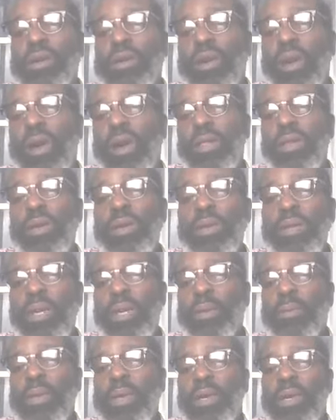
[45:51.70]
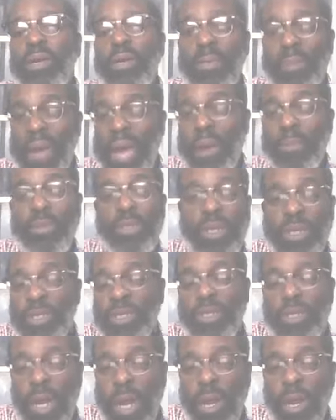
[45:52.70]
call on him. The Bible
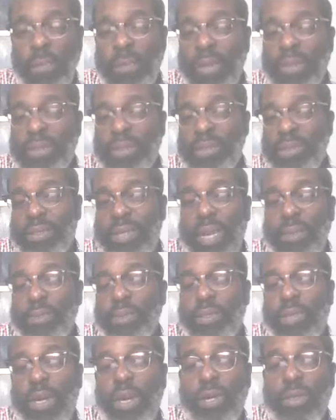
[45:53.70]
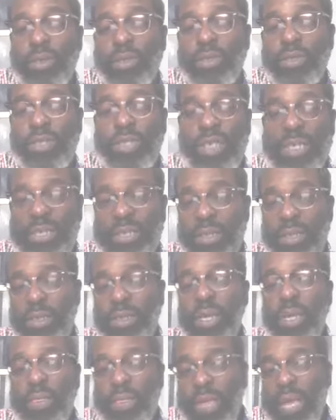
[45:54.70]
doesn't talk about the disciples calling on Jesus.
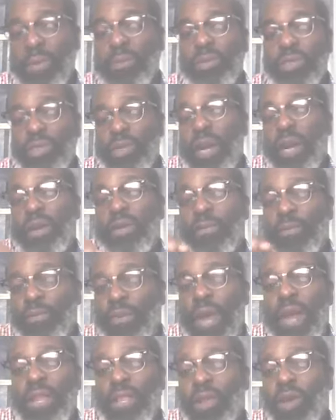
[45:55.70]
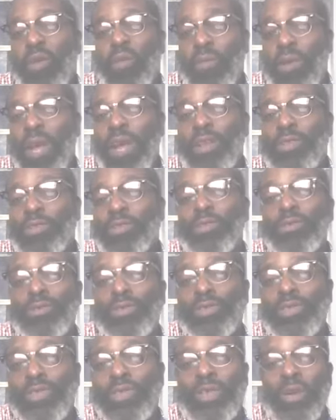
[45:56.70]
They was trying to fight their way through
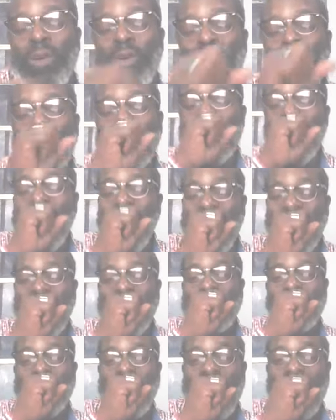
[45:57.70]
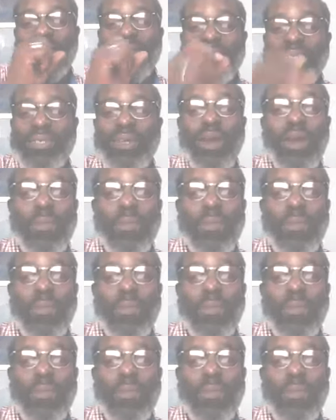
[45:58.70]
the storm. Amen. Let's talk